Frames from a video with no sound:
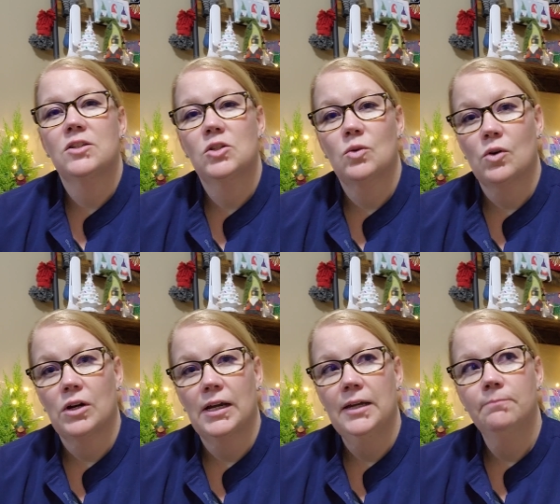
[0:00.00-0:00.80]

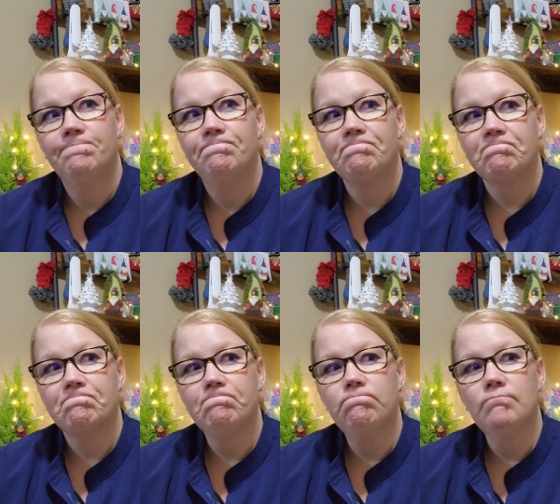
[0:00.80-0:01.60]
story.
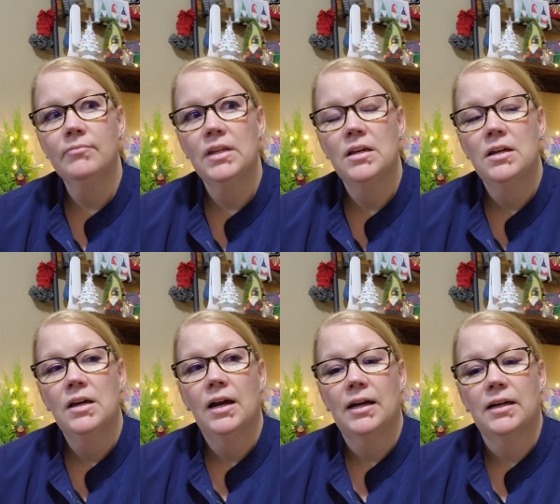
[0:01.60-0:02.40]

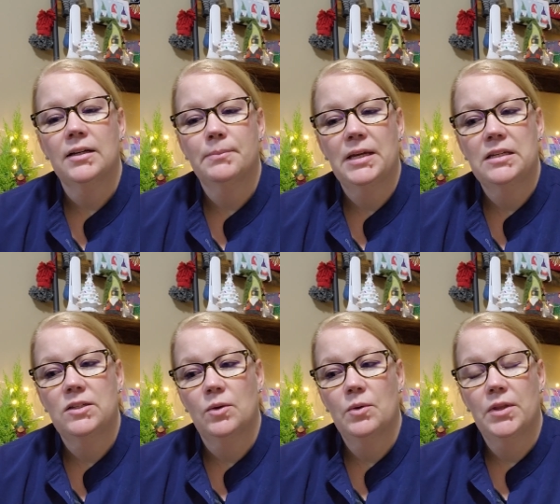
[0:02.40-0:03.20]
And
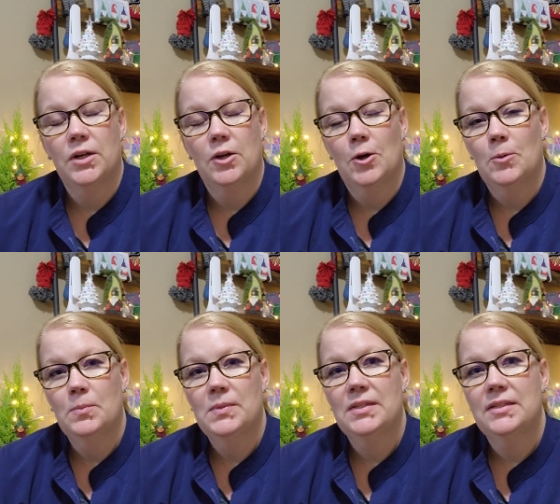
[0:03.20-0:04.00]
so the
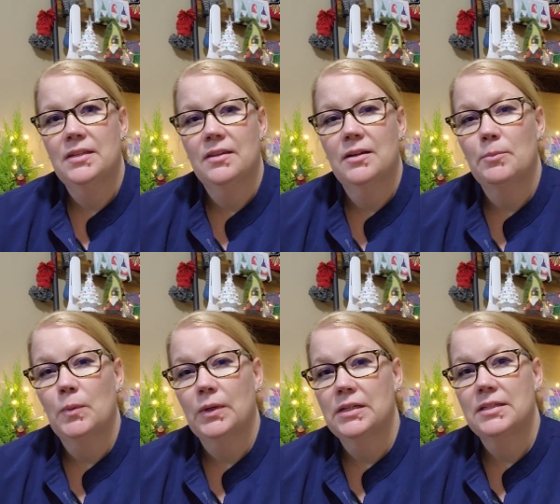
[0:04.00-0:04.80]
gnomes in the
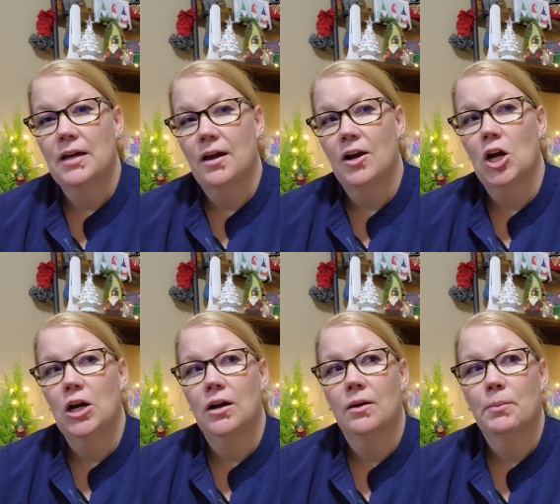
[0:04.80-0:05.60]
Nimblewoods
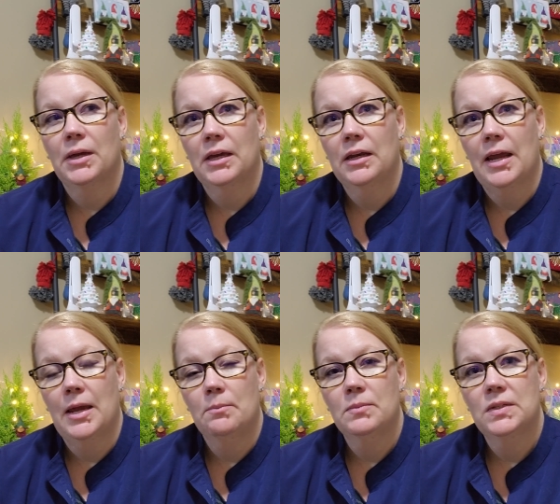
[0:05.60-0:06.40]
are picking
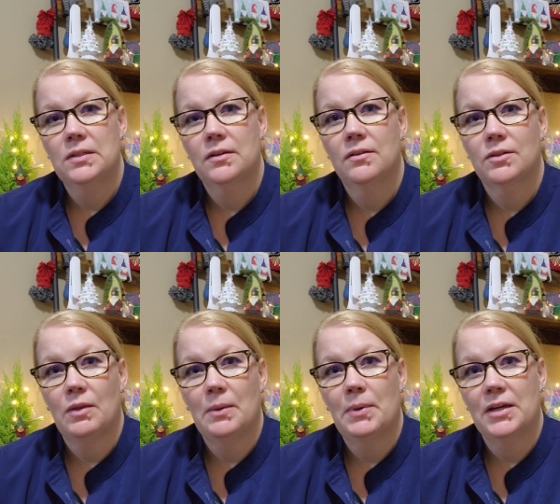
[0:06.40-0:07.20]
names. So
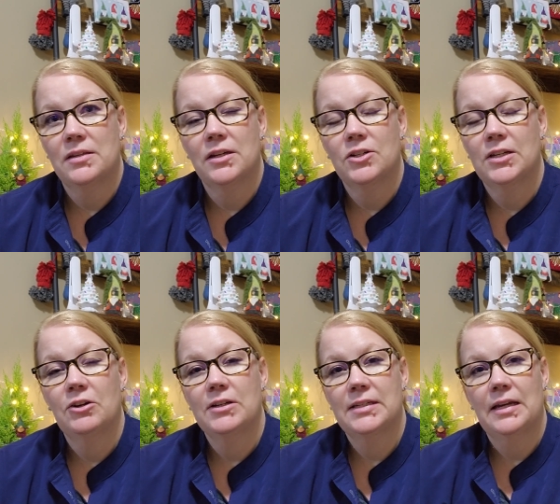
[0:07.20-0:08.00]
they picked their
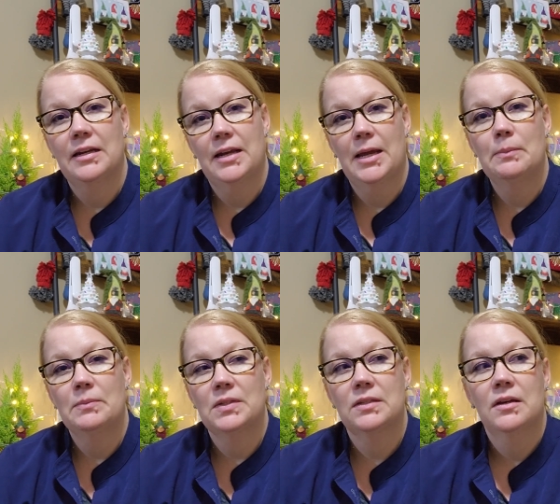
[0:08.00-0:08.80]
Secret Santa
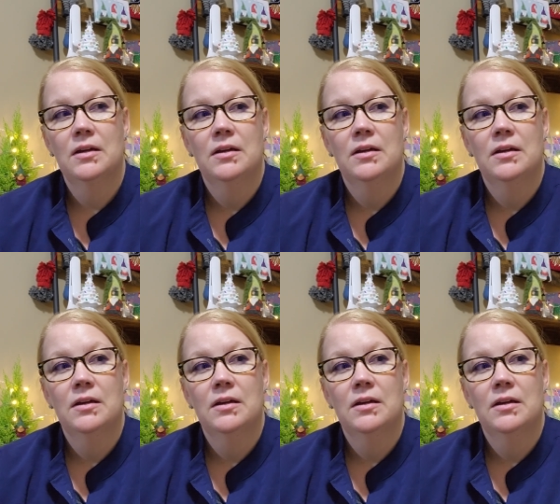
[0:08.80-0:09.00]
names